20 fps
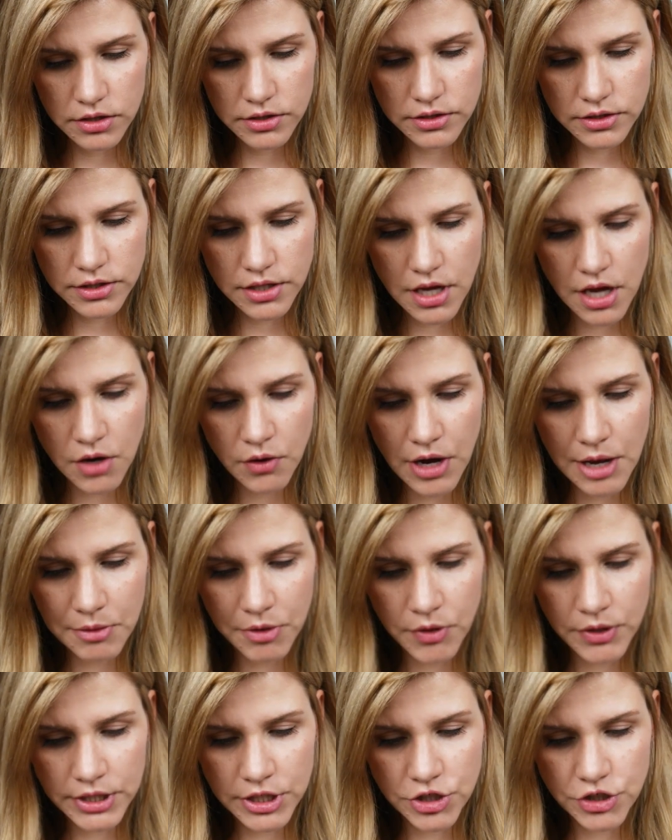So I'm
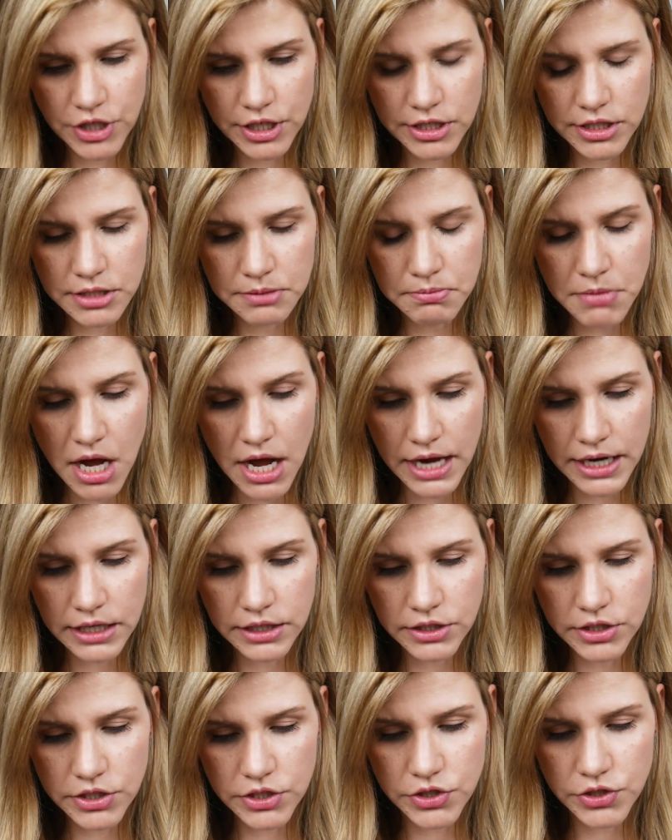going to change
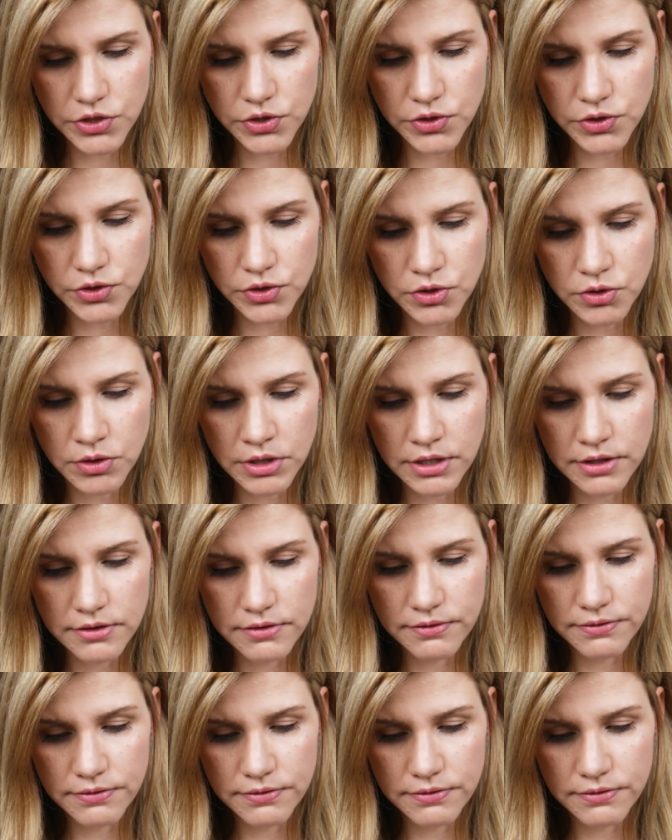mine to